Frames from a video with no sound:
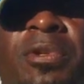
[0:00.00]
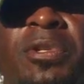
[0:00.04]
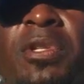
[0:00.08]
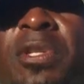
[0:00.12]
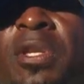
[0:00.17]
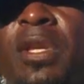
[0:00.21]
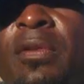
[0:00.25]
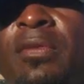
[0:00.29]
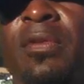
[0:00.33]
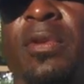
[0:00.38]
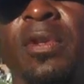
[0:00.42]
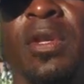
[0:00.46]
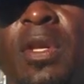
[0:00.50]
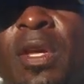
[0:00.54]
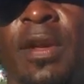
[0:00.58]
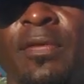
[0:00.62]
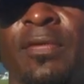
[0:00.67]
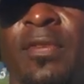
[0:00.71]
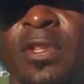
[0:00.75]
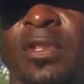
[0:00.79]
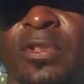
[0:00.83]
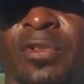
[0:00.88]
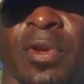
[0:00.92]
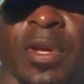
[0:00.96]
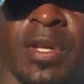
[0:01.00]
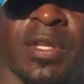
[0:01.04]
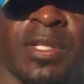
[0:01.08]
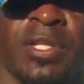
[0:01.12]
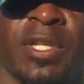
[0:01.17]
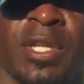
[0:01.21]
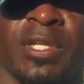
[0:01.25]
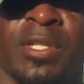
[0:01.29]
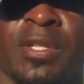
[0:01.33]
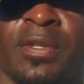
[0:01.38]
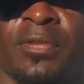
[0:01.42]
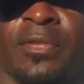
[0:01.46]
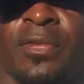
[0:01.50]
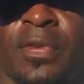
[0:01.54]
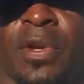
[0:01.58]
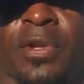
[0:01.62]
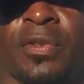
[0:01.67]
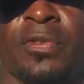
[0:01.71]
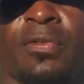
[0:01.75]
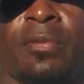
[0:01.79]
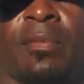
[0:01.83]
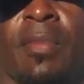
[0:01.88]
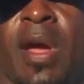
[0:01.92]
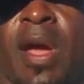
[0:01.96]
a receiver, you have to transition
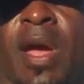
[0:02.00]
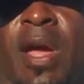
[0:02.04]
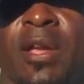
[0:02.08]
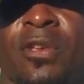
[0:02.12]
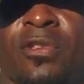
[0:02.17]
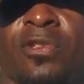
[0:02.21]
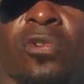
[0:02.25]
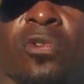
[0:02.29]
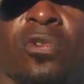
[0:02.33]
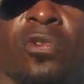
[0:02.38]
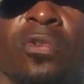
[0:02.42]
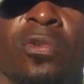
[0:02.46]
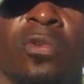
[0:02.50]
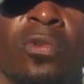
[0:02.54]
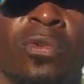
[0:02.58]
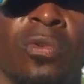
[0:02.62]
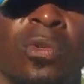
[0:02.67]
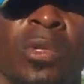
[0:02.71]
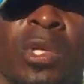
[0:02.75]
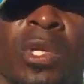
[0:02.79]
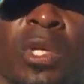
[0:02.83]
first from high school